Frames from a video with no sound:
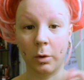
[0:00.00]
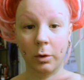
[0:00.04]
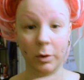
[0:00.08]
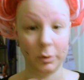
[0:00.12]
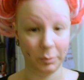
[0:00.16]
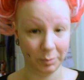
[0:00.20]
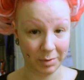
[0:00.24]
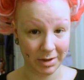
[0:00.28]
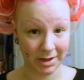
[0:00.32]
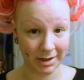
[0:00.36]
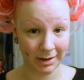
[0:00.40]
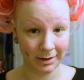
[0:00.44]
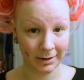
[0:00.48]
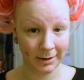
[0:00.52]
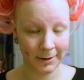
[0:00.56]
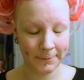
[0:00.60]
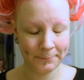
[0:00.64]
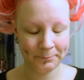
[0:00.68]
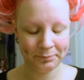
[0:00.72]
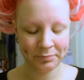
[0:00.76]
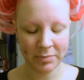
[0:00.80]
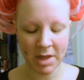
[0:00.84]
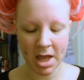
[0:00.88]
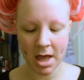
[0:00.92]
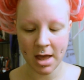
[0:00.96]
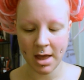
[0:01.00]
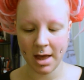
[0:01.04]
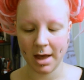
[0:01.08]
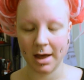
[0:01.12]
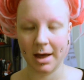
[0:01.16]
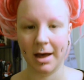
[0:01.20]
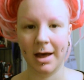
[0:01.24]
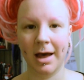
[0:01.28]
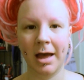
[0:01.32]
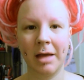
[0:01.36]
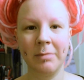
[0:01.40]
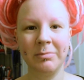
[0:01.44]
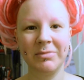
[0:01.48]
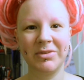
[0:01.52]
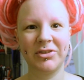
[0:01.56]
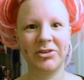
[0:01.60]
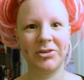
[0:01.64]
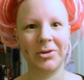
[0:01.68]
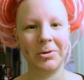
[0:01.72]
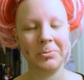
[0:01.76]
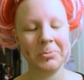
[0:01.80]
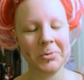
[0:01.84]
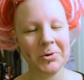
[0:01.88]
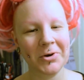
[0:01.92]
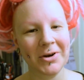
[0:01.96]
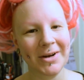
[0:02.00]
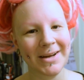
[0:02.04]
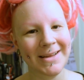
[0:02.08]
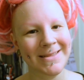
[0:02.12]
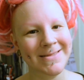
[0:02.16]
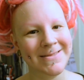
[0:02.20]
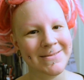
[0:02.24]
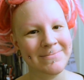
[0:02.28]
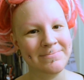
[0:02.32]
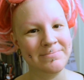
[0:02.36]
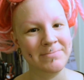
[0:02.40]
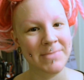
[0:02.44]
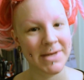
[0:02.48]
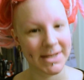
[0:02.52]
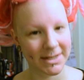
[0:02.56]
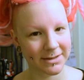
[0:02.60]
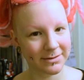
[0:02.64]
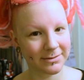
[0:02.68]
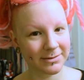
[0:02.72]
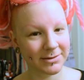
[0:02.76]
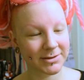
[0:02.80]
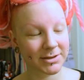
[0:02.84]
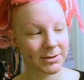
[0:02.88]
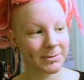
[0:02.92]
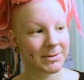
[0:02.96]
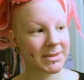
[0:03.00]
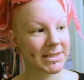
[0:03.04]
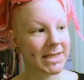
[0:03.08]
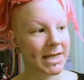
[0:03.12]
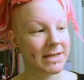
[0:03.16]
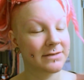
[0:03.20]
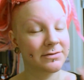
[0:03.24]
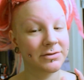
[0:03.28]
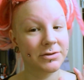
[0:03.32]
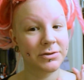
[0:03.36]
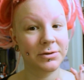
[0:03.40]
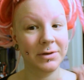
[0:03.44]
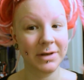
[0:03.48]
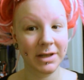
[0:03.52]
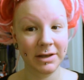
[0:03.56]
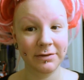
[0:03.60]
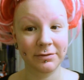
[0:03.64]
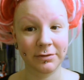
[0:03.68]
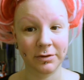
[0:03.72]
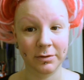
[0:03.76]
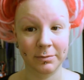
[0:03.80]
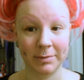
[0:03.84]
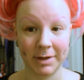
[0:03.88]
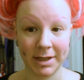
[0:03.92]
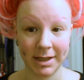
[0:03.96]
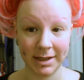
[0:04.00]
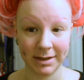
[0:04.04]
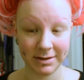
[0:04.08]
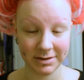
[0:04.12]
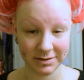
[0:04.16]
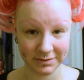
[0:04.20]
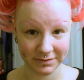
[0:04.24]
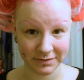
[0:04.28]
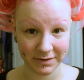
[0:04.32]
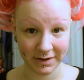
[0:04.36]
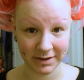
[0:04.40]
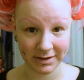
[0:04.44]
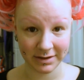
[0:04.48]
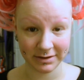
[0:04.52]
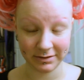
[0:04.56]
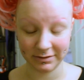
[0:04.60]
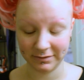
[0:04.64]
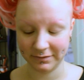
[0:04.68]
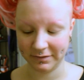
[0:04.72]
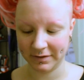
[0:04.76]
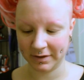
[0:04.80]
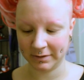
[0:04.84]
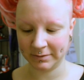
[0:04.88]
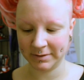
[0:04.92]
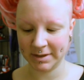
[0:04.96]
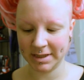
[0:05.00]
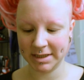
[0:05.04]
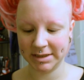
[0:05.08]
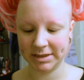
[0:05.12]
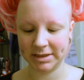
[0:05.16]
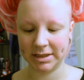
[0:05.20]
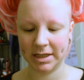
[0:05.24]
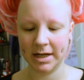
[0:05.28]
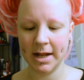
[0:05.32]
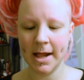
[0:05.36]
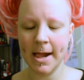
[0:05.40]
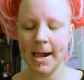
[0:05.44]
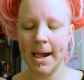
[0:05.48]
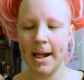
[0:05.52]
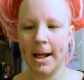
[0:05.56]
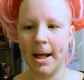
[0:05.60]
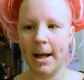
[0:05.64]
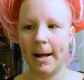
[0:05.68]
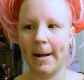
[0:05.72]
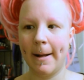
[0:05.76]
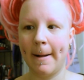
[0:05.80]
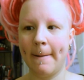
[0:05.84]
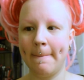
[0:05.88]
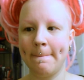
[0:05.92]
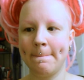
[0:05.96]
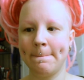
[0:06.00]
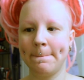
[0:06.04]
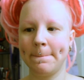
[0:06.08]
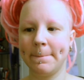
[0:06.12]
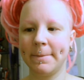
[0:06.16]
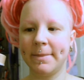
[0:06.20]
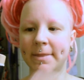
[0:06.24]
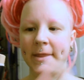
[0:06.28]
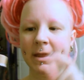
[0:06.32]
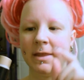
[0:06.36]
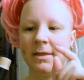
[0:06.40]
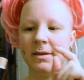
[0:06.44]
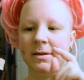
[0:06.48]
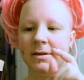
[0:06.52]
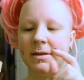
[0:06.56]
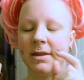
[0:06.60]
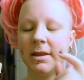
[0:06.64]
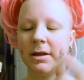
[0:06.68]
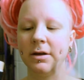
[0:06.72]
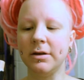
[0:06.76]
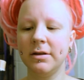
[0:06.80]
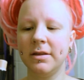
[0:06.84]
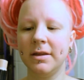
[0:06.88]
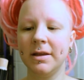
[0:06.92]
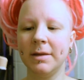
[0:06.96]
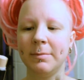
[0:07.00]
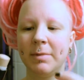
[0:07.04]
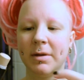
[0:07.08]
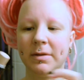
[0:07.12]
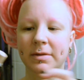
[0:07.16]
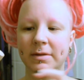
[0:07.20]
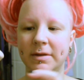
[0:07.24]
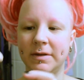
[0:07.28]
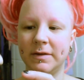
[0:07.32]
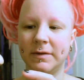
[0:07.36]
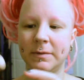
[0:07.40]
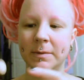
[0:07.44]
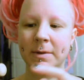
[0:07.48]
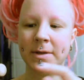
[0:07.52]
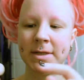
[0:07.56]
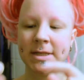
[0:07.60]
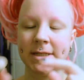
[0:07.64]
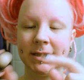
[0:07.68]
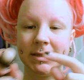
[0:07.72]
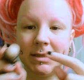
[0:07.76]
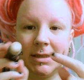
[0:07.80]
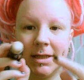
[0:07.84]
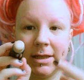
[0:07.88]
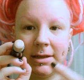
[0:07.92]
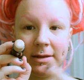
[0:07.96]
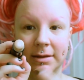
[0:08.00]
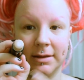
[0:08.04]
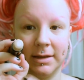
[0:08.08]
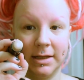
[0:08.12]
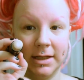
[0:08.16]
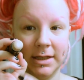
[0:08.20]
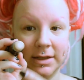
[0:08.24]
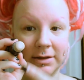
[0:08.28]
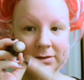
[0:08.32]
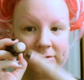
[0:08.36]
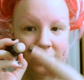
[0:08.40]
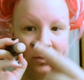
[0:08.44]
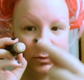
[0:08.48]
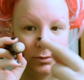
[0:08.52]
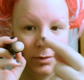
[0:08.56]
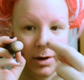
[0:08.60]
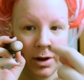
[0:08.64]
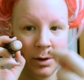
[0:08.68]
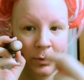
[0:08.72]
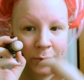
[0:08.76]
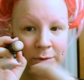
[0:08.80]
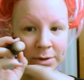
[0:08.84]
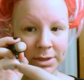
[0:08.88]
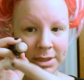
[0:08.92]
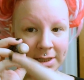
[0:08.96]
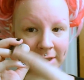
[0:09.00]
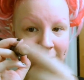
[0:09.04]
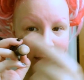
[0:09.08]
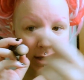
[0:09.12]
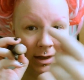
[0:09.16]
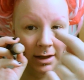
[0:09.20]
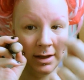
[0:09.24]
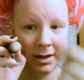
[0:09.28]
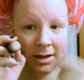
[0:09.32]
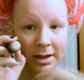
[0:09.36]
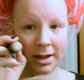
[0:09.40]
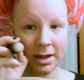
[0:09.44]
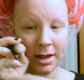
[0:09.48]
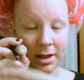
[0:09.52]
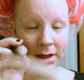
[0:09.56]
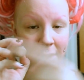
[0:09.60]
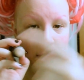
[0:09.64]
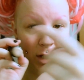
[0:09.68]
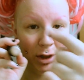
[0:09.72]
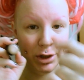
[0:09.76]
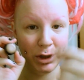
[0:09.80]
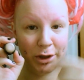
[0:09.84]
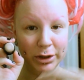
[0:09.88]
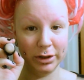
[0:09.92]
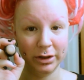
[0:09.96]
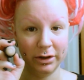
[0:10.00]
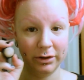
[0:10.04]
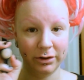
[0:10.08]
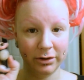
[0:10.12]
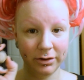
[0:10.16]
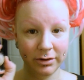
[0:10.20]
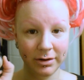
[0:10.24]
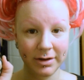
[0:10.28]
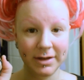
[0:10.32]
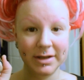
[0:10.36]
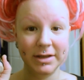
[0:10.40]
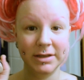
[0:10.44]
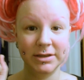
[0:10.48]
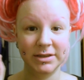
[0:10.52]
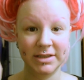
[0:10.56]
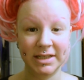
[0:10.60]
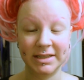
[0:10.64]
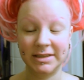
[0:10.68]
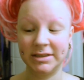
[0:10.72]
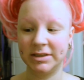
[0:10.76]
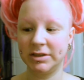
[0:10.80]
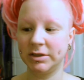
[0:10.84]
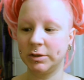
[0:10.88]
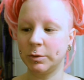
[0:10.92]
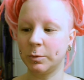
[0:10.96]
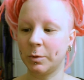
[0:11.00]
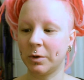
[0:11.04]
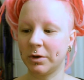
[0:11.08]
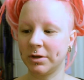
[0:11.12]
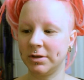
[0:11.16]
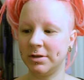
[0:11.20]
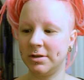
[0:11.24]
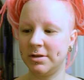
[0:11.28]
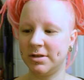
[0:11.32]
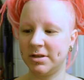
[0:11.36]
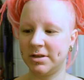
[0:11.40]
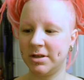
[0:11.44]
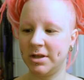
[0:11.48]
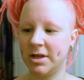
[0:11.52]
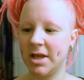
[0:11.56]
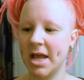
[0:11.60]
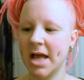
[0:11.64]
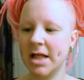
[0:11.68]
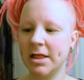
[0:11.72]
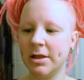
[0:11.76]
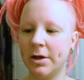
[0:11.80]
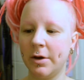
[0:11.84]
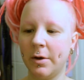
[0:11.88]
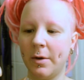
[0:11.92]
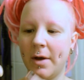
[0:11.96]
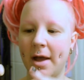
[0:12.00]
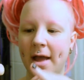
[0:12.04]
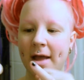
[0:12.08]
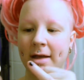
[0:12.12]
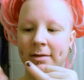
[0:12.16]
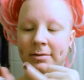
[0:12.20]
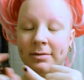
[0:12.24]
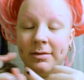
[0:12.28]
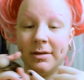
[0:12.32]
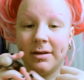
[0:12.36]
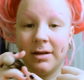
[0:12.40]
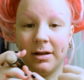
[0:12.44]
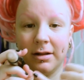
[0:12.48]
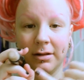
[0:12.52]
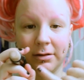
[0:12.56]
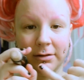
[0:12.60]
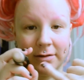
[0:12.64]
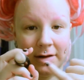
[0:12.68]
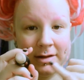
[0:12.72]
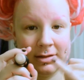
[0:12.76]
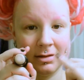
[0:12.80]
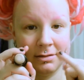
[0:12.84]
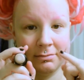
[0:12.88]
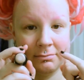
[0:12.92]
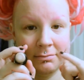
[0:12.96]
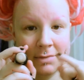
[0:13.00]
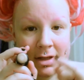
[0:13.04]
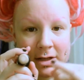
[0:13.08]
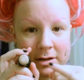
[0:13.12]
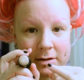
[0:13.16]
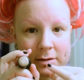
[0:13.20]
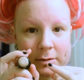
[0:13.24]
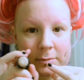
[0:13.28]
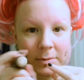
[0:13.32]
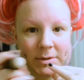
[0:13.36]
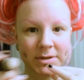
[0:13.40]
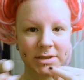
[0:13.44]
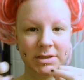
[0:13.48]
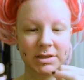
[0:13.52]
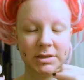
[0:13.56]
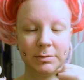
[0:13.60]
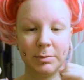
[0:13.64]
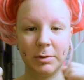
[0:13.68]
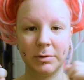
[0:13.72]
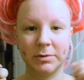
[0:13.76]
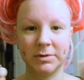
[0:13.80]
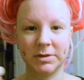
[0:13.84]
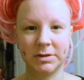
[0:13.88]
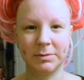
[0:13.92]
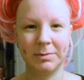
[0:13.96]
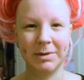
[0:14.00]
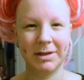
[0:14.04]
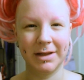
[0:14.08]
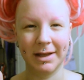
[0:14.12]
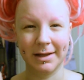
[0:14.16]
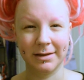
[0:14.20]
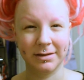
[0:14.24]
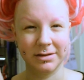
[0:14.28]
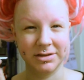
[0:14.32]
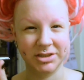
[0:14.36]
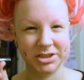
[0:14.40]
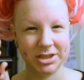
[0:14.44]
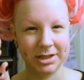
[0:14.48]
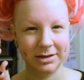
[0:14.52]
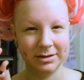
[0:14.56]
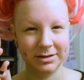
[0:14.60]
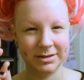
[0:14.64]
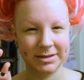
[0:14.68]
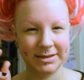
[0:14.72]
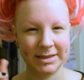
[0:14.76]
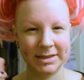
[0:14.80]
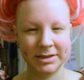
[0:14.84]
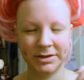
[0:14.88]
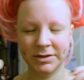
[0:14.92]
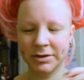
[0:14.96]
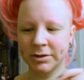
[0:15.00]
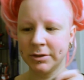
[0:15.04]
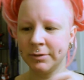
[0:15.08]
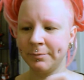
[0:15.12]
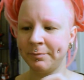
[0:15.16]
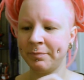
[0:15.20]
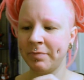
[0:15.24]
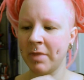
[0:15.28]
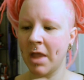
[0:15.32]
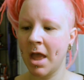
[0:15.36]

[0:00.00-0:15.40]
or pink. I'm somewhere in the middle, so it's kind of tricky for me to find a good foundation. Um, the, the good thing about this one is that the surrounding color tends towards the yellow, and the color in the middle, which is supposed to be like the gel center,